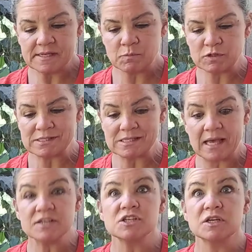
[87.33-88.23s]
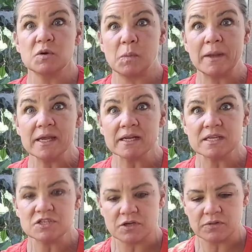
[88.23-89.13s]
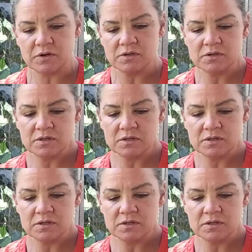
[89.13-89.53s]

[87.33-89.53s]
and were slashing away at each other.